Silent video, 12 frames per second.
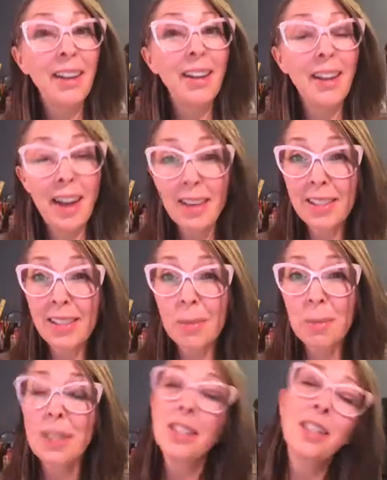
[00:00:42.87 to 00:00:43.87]
Yes,
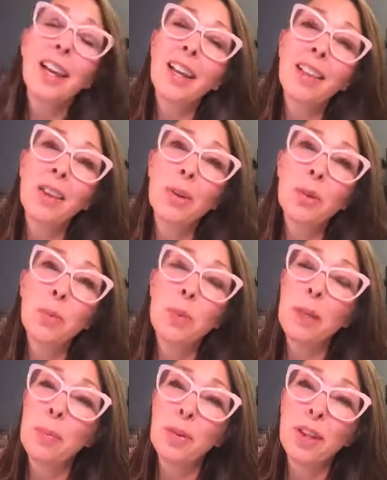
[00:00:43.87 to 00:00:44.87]
much like those
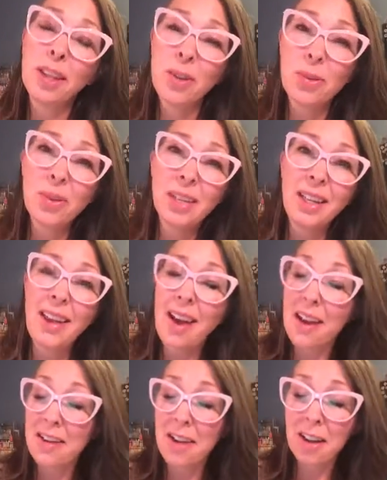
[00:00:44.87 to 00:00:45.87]
people that you see
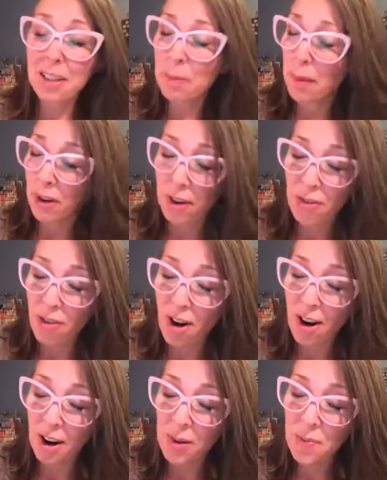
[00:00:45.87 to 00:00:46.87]
at Knott's Berry
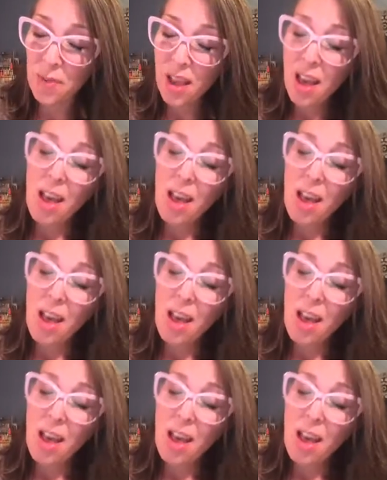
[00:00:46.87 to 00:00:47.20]
Farm,